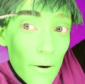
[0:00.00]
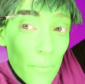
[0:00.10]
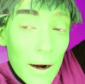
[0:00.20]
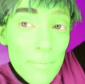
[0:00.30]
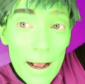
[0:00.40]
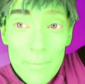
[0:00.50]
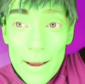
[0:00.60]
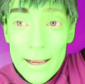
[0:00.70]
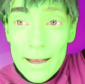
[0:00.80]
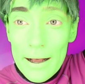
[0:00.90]
wear my
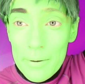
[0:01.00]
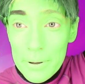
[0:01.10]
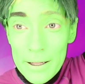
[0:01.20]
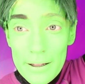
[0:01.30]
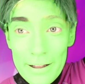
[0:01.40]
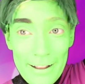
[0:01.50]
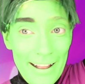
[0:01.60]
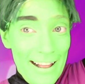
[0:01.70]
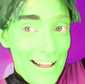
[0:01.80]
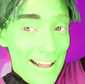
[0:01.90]
makeup
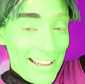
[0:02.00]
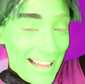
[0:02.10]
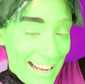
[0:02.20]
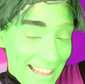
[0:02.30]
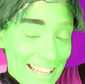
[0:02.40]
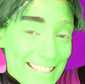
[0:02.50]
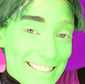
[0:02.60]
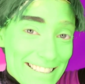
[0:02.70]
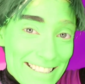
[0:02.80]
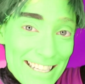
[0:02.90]
like
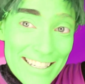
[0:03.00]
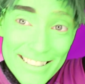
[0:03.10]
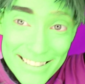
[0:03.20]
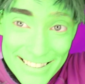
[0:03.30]
this, you know?